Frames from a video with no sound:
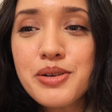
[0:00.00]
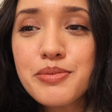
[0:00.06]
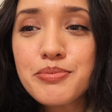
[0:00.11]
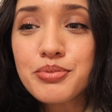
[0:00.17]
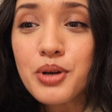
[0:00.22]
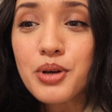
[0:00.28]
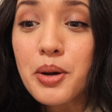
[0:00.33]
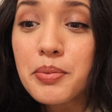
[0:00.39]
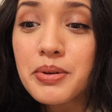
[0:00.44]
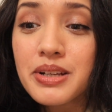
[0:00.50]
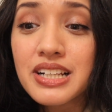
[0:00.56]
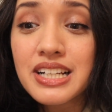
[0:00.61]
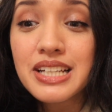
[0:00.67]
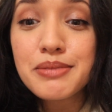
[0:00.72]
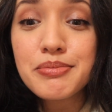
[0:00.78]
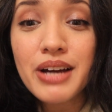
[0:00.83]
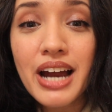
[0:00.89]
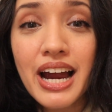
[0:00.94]

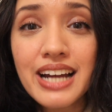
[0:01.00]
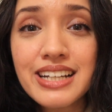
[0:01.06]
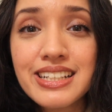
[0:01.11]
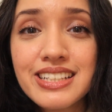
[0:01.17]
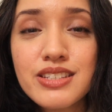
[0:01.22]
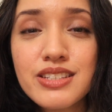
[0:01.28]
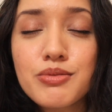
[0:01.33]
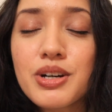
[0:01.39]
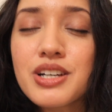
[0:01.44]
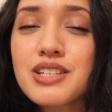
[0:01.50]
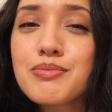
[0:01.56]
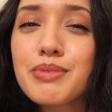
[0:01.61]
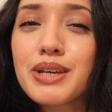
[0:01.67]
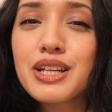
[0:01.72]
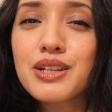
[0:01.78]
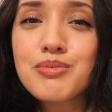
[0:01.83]
properly practice whilst being